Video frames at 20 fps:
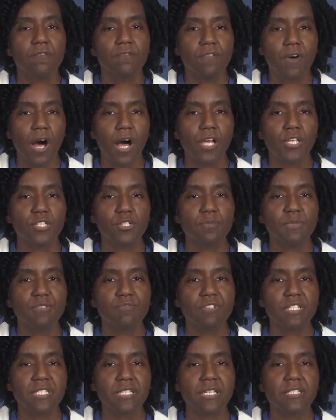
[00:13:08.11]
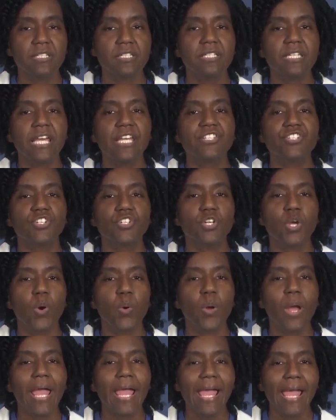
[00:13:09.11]
Volume and resuscitation
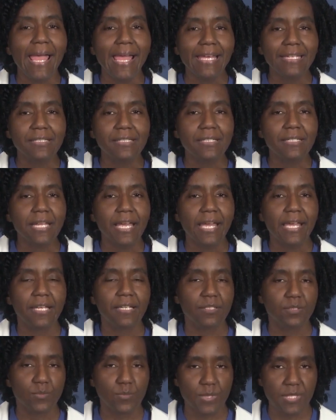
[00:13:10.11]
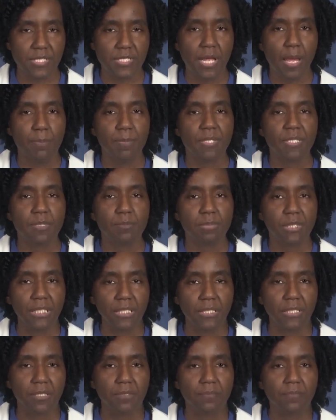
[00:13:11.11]
go hand in hand with stopping the
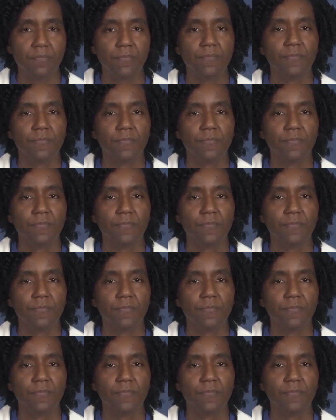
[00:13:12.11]
bleeding.